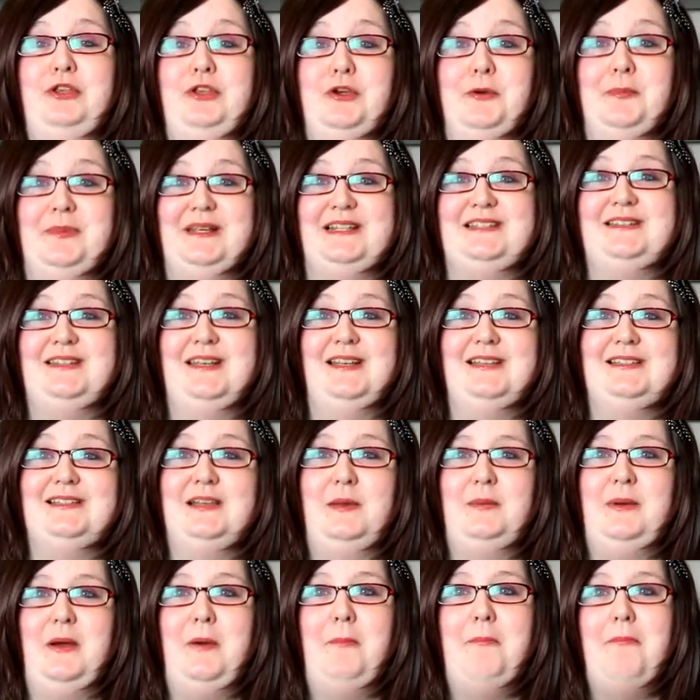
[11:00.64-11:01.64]
your business,
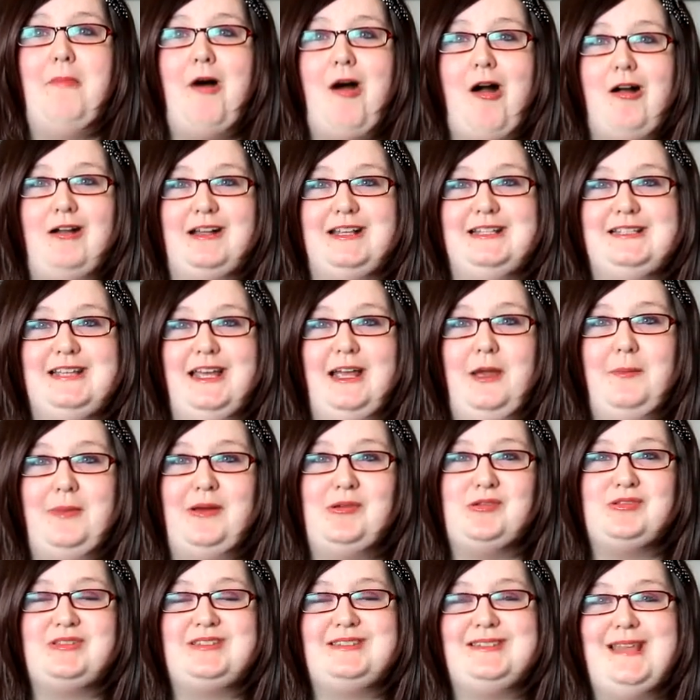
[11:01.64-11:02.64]
about marketing,
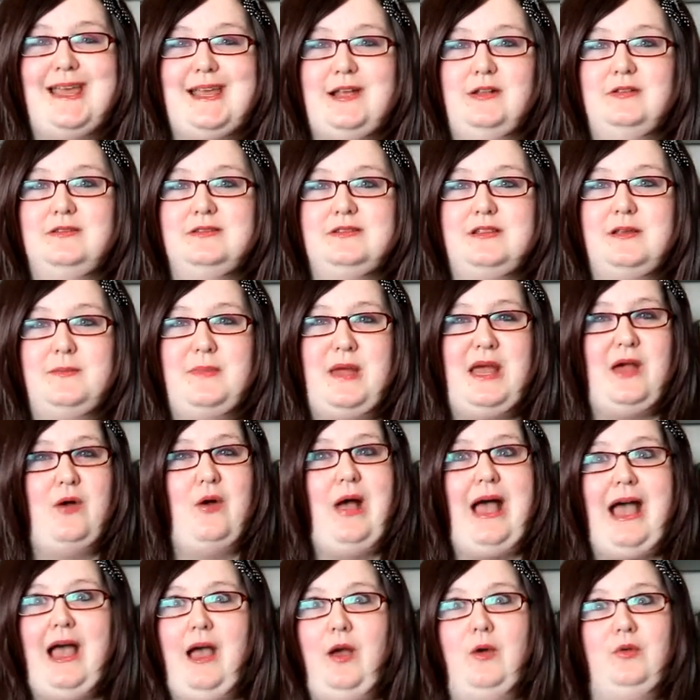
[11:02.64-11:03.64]
about sales, about
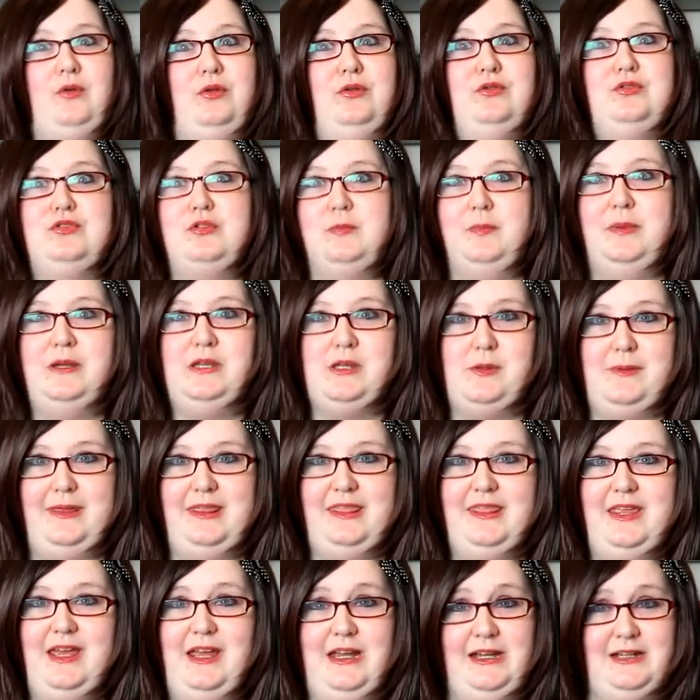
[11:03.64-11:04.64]
how you should be doing
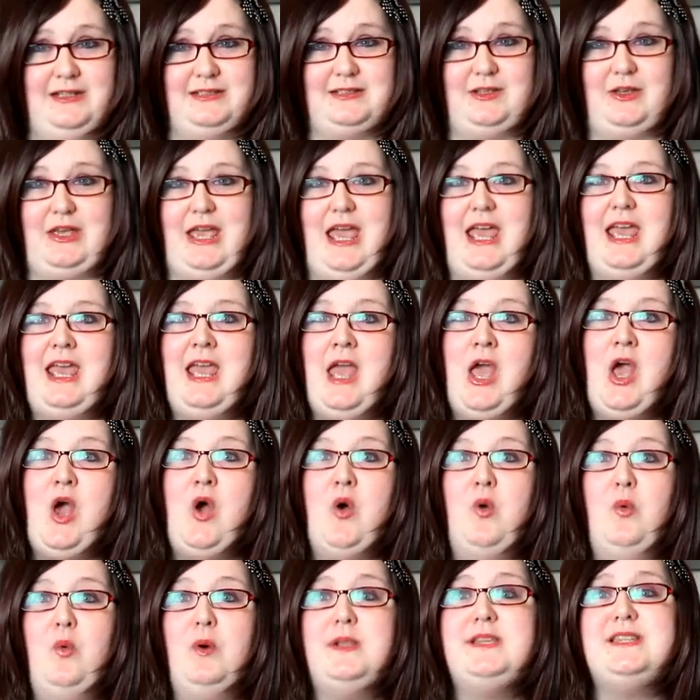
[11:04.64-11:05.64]
things, okay?
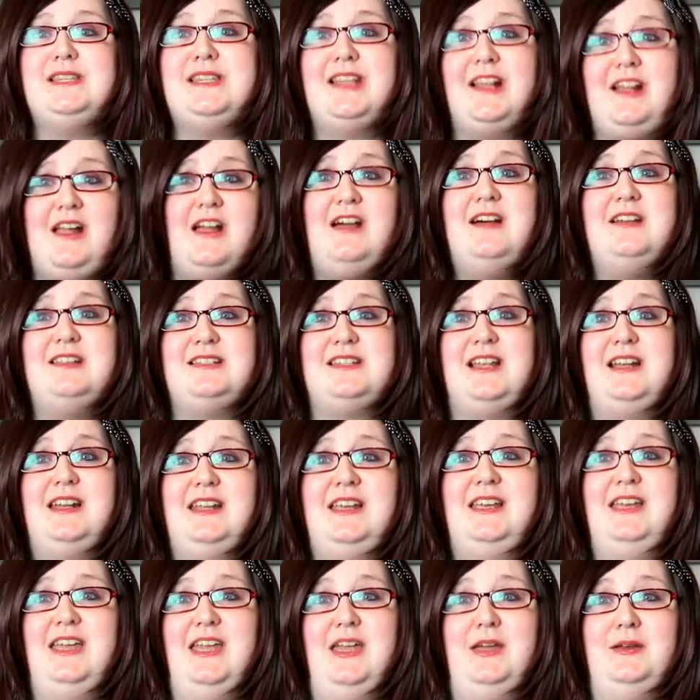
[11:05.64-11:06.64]
What's the gut
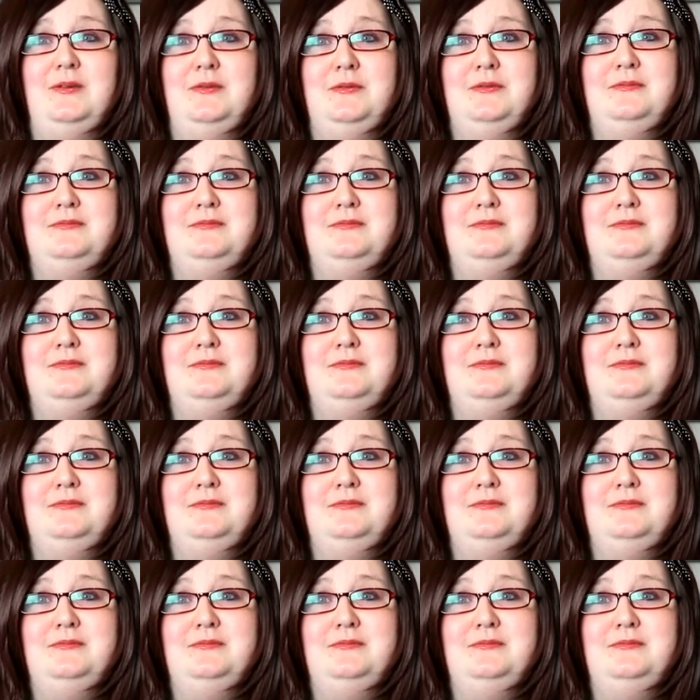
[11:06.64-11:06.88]
telling you?